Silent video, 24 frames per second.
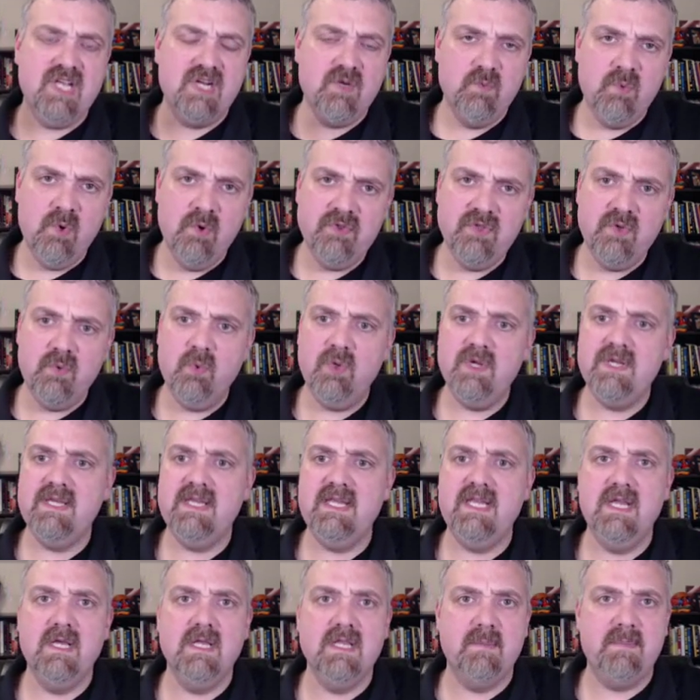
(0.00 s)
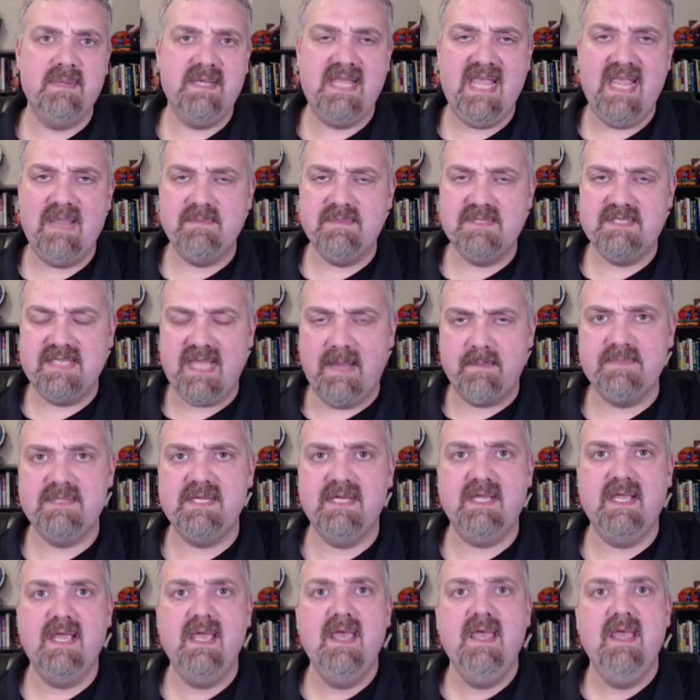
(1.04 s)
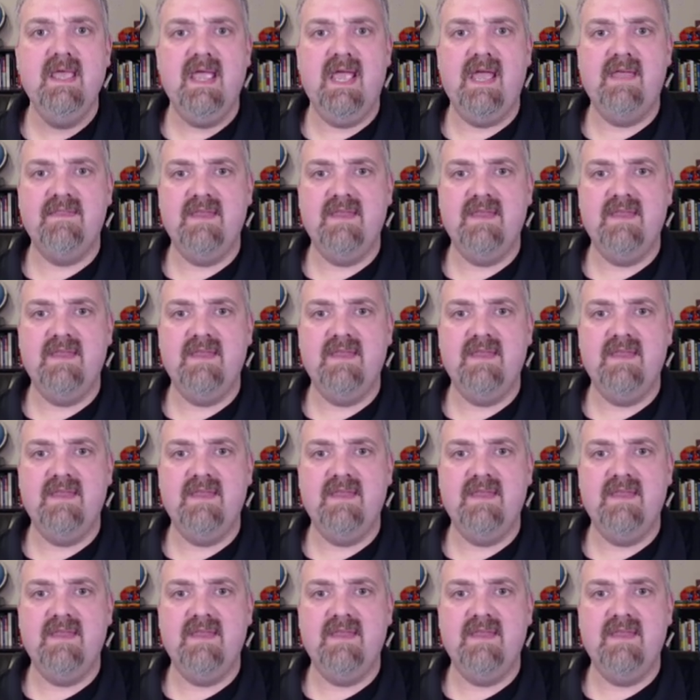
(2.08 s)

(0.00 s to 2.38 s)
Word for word: She had a wound that wouldn't heal, it became septic,